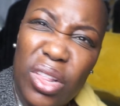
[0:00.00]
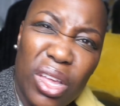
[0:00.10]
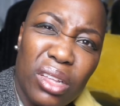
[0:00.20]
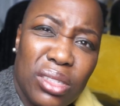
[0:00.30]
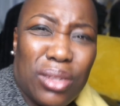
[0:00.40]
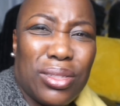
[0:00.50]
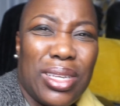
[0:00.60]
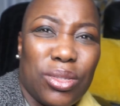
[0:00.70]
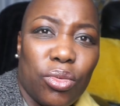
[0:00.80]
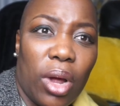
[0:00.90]
innit? So,
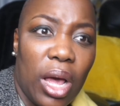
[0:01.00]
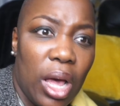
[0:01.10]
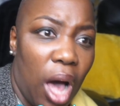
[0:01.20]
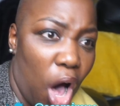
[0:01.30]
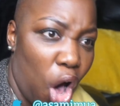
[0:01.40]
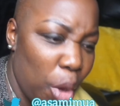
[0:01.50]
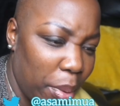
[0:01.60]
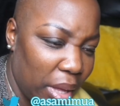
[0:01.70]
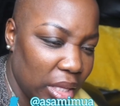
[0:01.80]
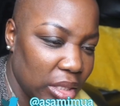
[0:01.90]
yeah, it's alright. I hope
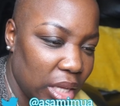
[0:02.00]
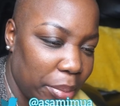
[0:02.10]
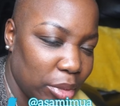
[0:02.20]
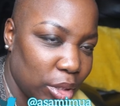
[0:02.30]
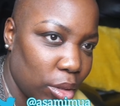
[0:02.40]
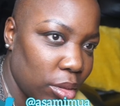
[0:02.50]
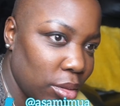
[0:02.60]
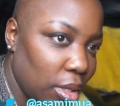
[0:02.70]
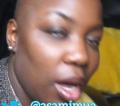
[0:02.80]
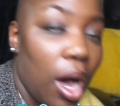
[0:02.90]
it is episode...
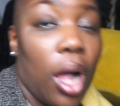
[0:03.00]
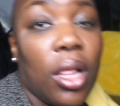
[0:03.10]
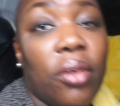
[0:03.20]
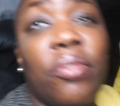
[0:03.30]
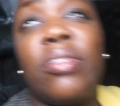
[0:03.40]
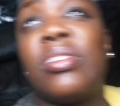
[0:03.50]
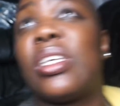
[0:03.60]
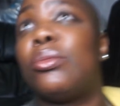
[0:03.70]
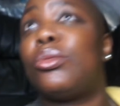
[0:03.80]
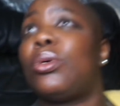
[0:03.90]
I love if I've
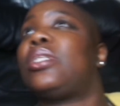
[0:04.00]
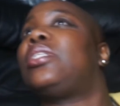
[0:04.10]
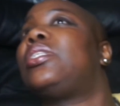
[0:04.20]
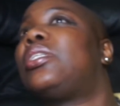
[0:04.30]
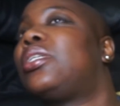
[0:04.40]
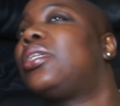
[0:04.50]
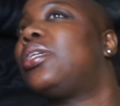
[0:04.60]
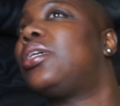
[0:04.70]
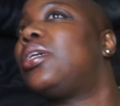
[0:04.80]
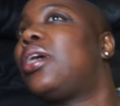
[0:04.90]
skipped one, innit?
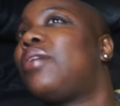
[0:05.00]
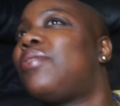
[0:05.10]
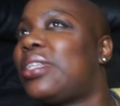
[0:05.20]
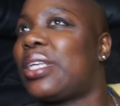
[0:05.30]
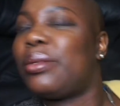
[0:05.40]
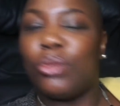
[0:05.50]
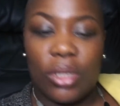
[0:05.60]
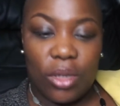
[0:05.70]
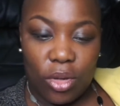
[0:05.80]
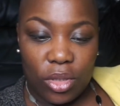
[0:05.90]
Have I skipped one
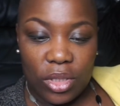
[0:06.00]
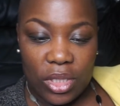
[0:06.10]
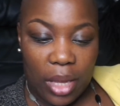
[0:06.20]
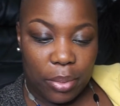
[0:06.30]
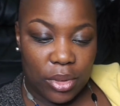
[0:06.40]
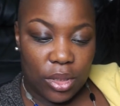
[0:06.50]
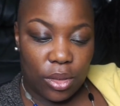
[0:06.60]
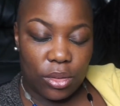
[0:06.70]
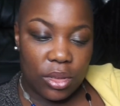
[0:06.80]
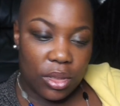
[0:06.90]
and gone on to
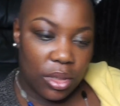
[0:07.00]
episode